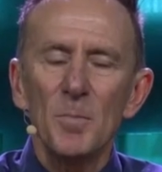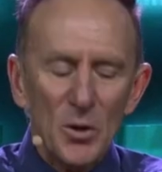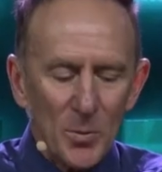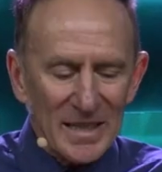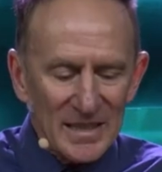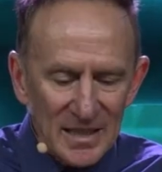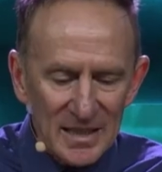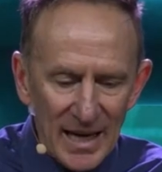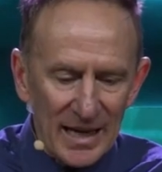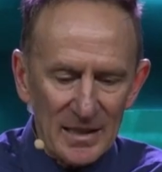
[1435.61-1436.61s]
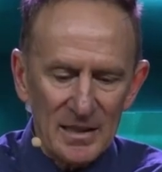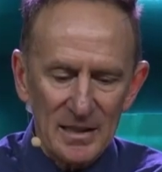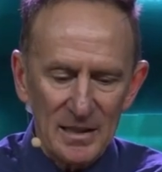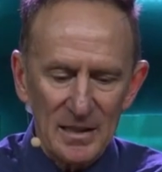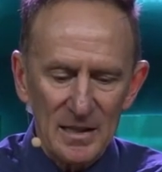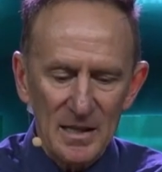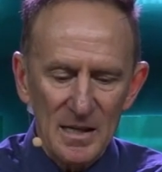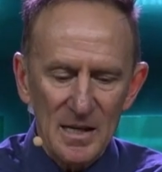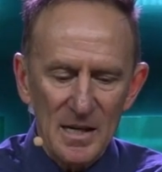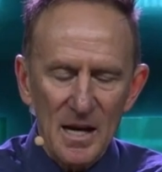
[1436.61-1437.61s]
between sex
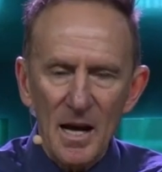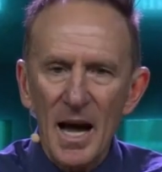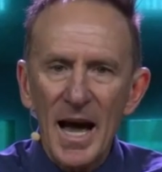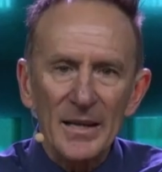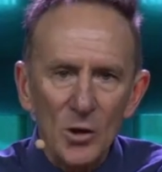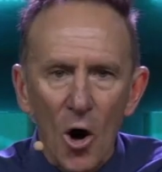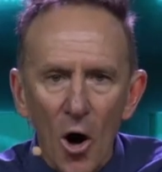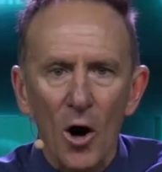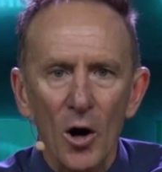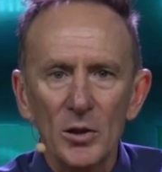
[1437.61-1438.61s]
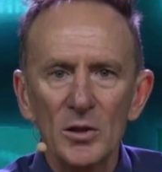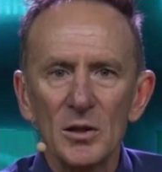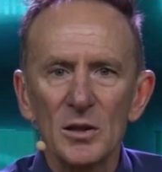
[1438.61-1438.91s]
and God